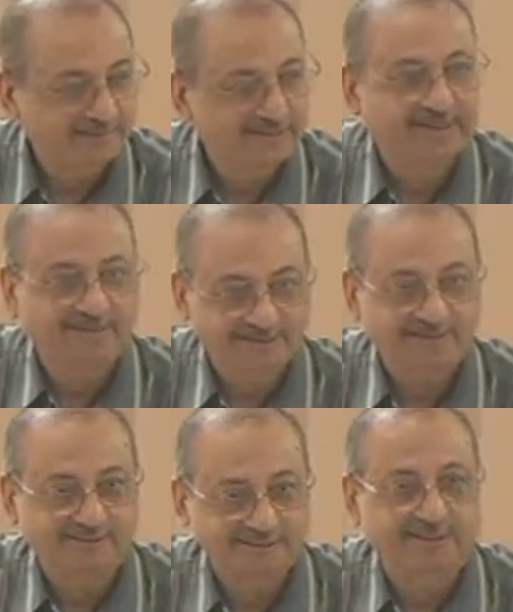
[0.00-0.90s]
It
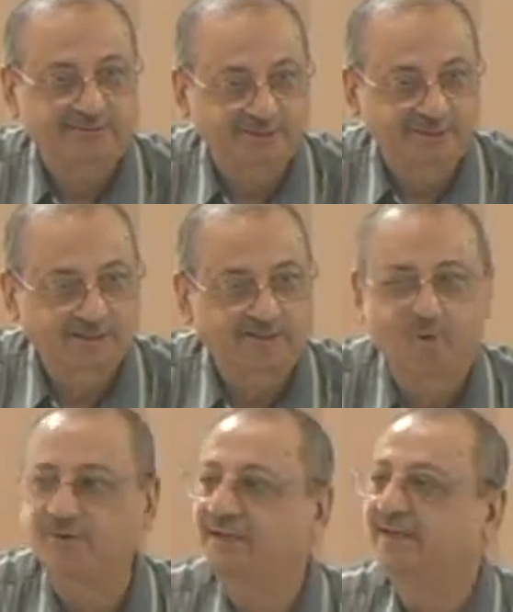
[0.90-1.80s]
gives a little more
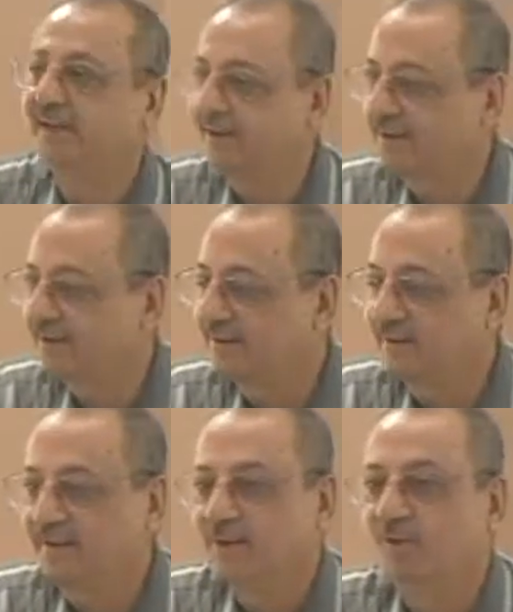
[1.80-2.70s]
detail.
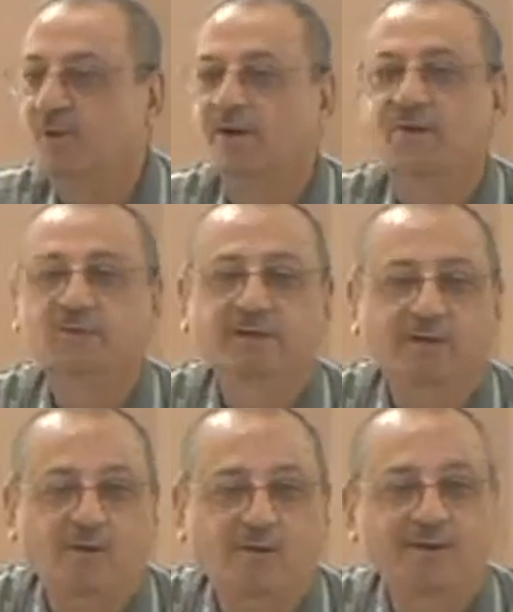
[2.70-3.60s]
What do we
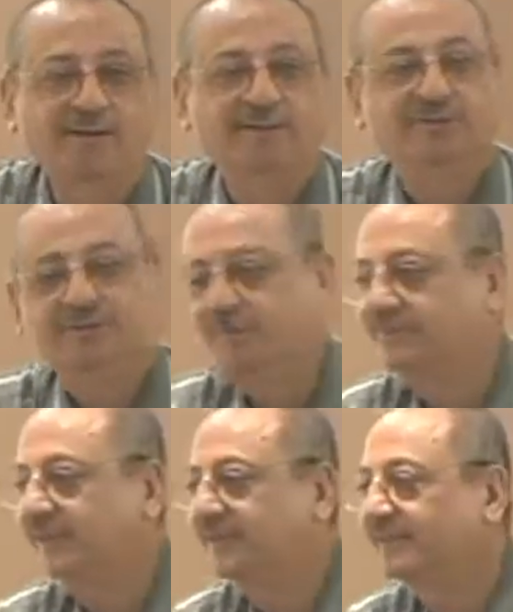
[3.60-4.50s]
call
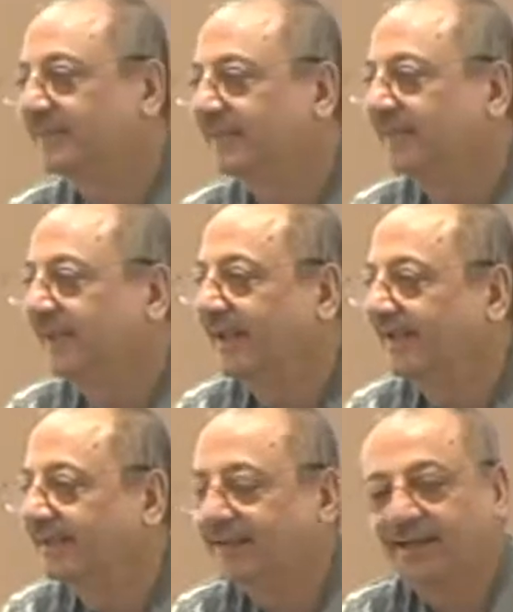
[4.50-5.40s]
subject
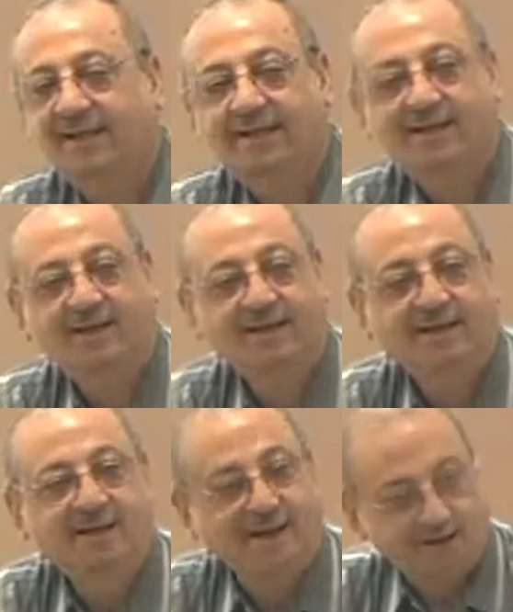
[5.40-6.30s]
in
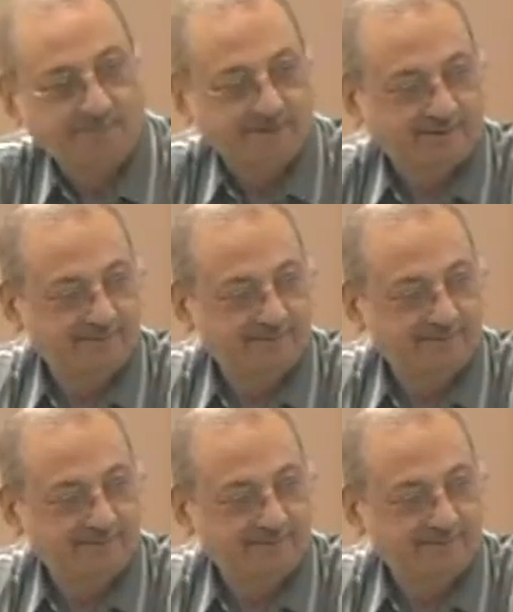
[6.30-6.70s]
Arabic?